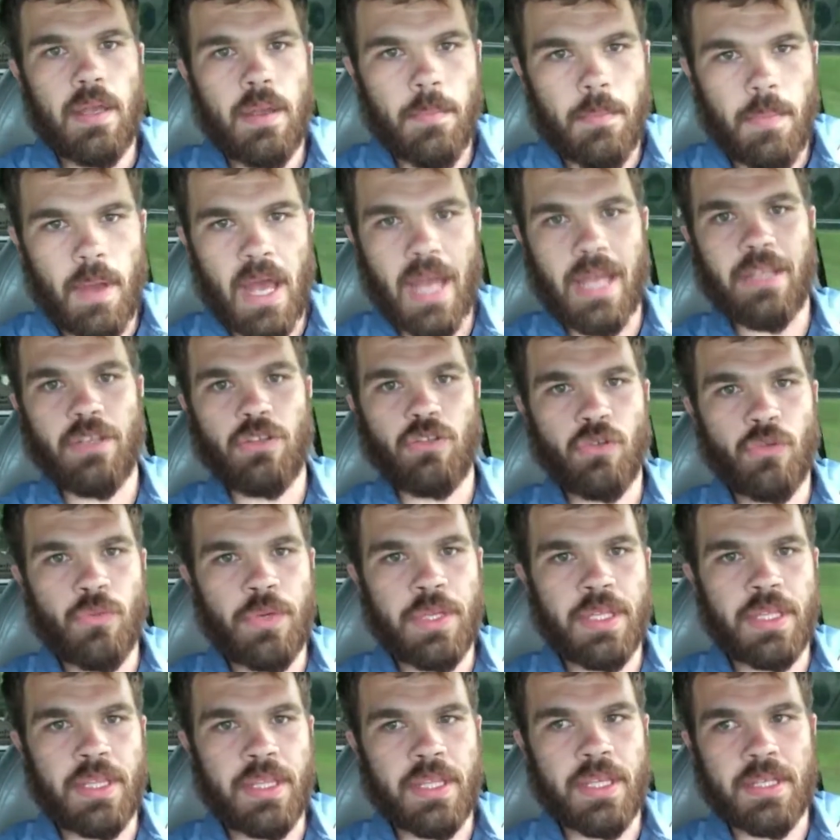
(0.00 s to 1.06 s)
by
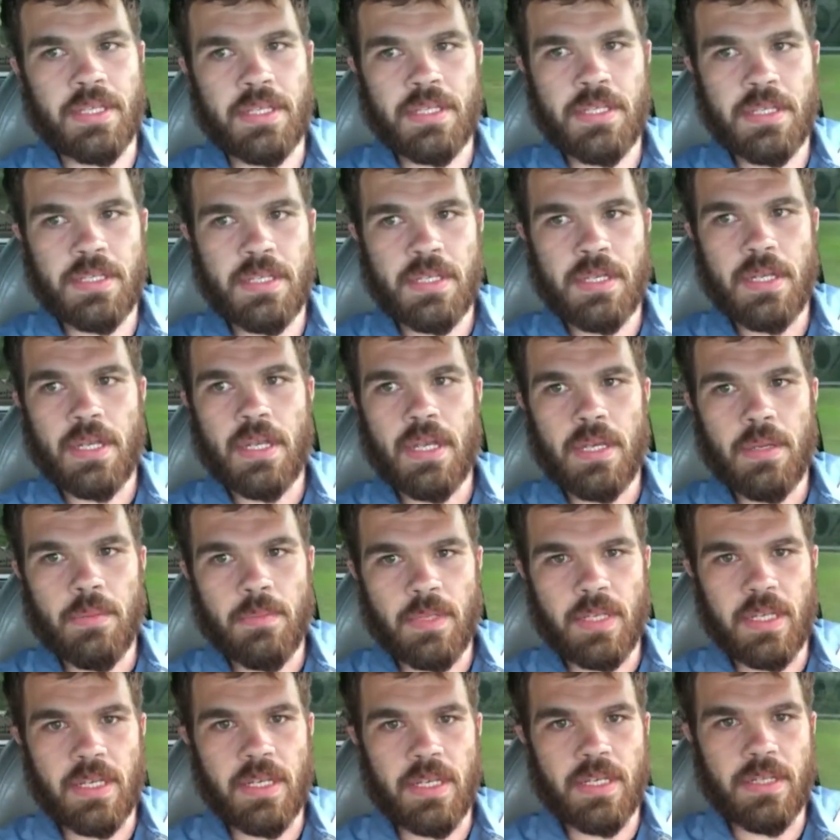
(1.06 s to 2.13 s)
doing this,
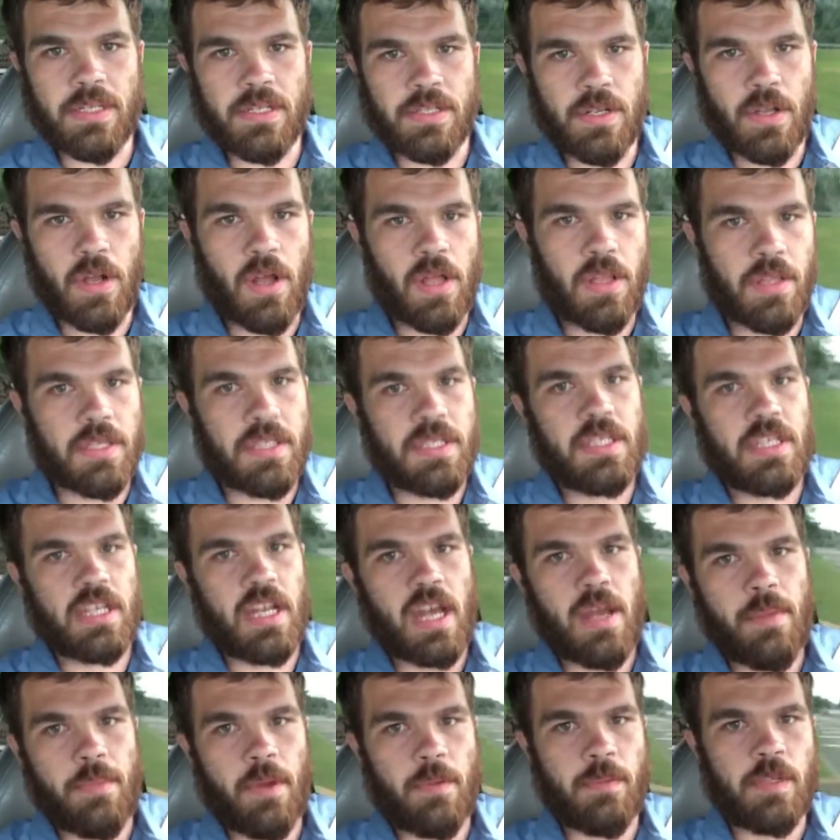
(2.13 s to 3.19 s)
because all this
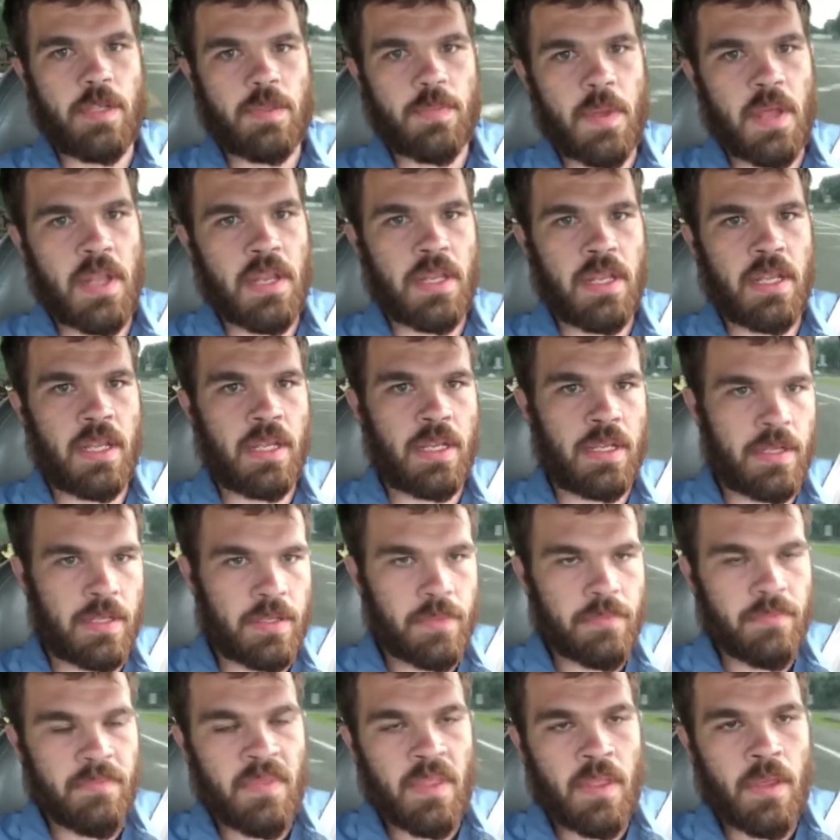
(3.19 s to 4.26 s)
time I'm spending
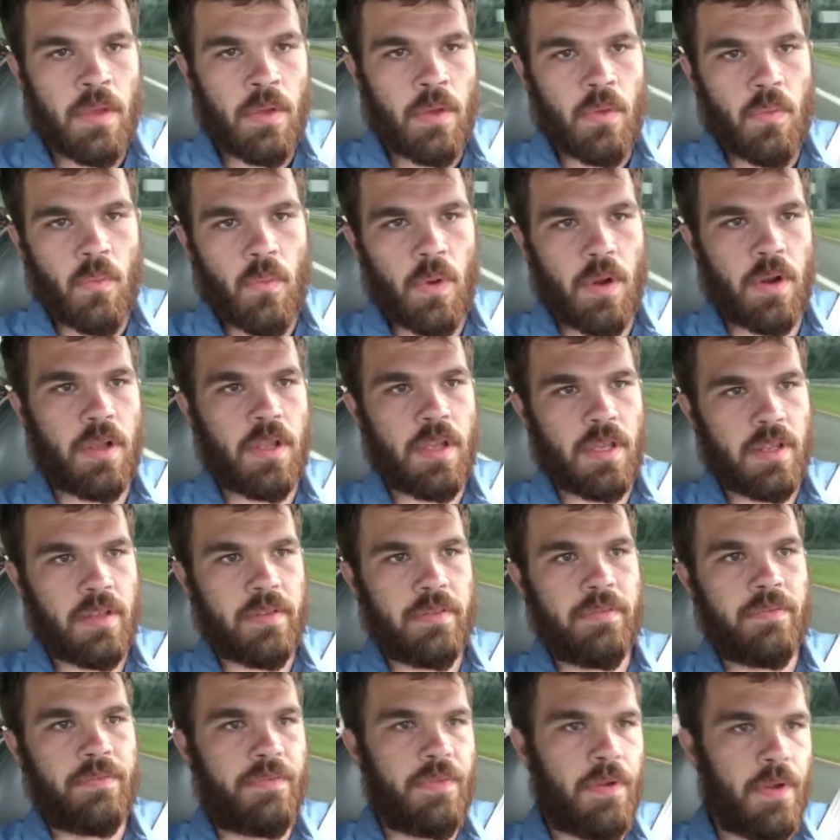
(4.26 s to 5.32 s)

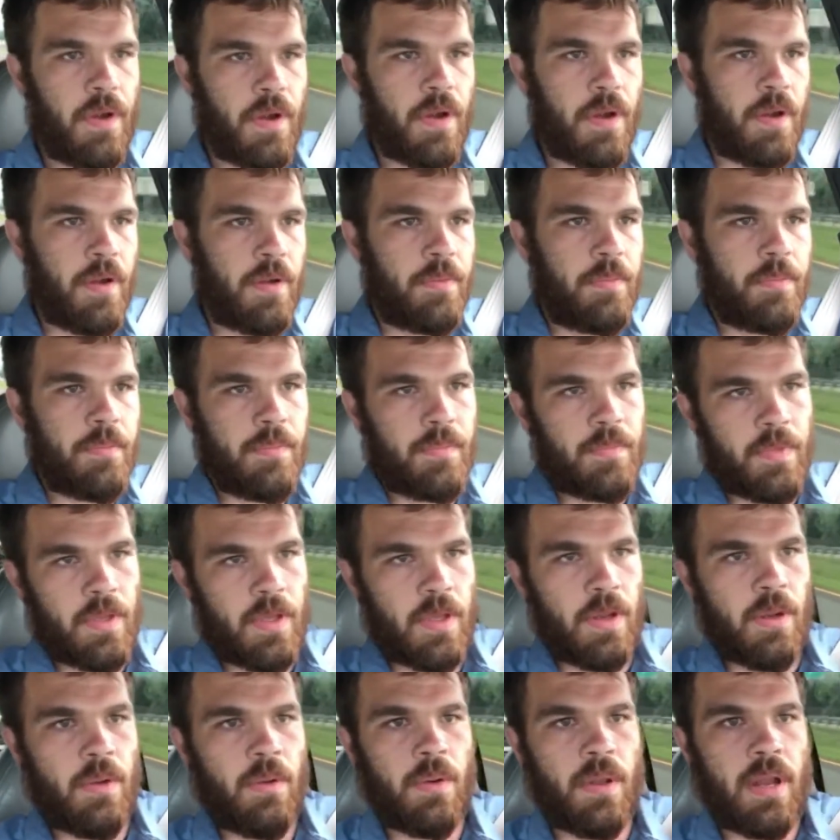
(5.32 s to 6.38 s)
working for, you
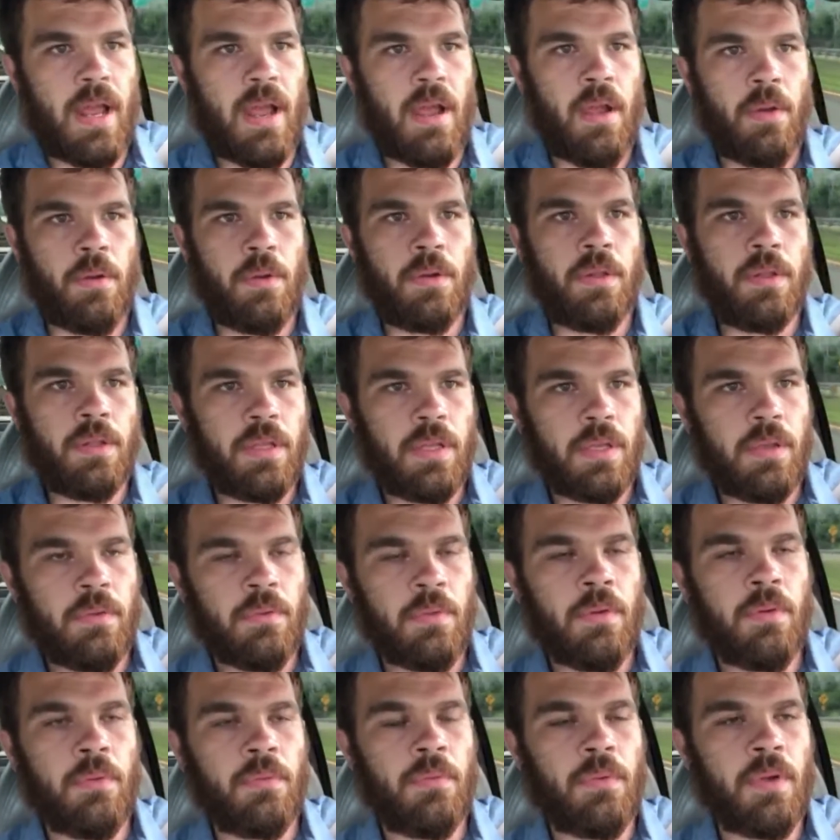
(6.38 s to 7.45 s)
know, an hourly
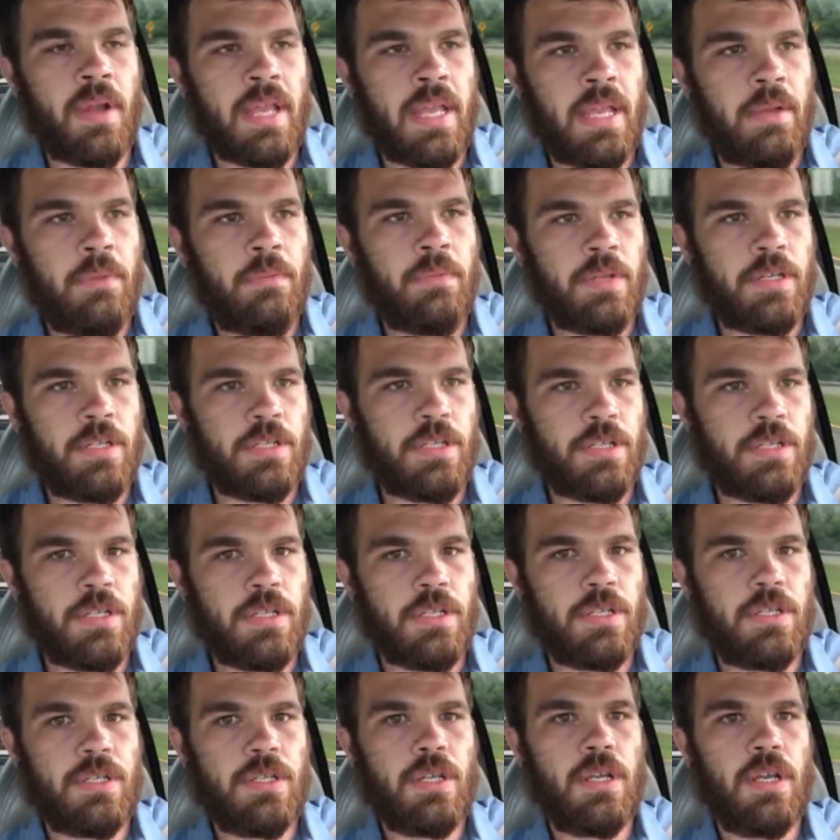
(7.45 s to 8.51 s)
rate, which
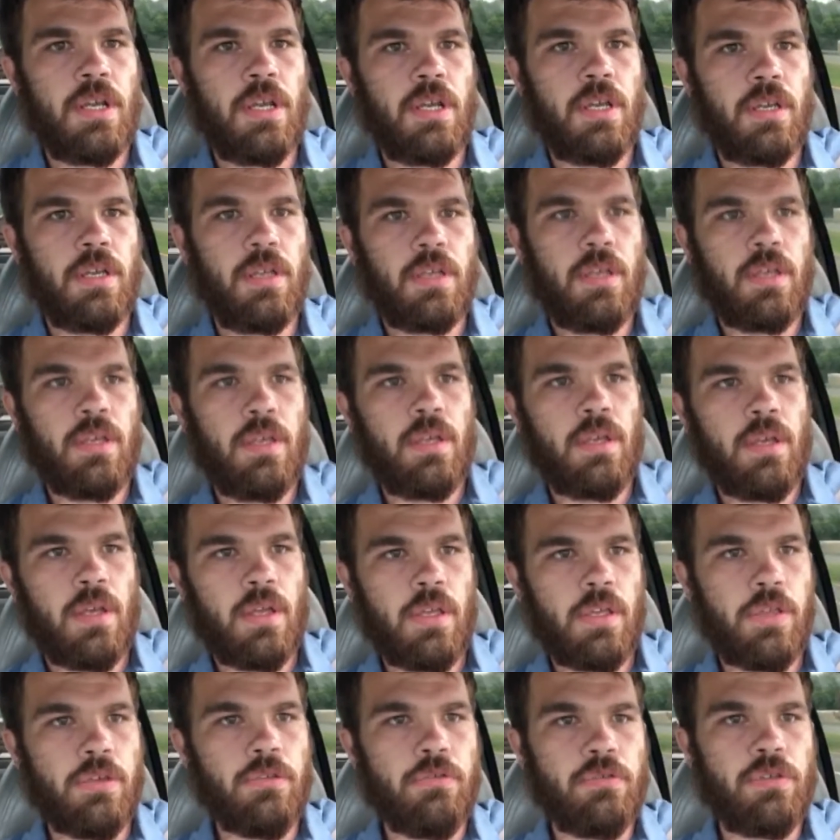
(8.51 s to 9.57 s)
is
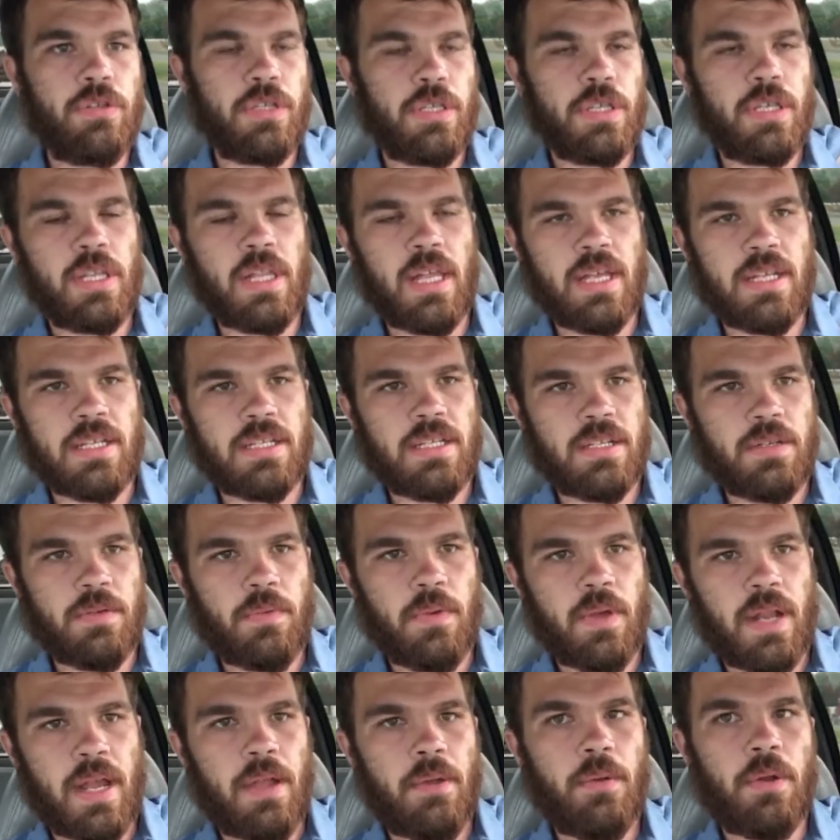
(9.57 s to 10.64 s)
hugely less than
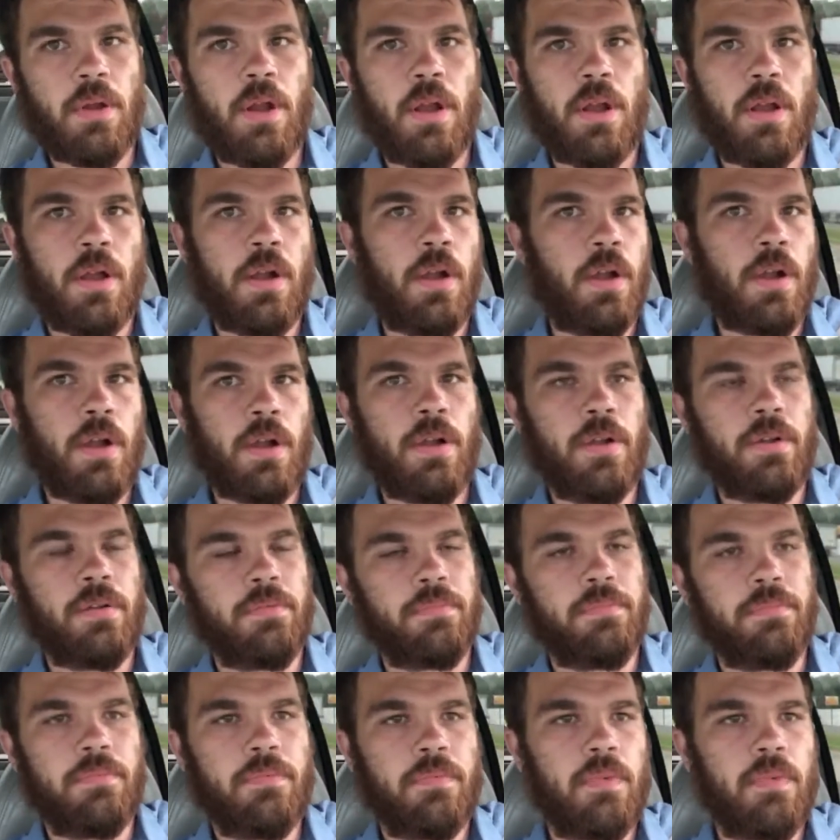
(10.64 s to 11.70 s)
what I would earn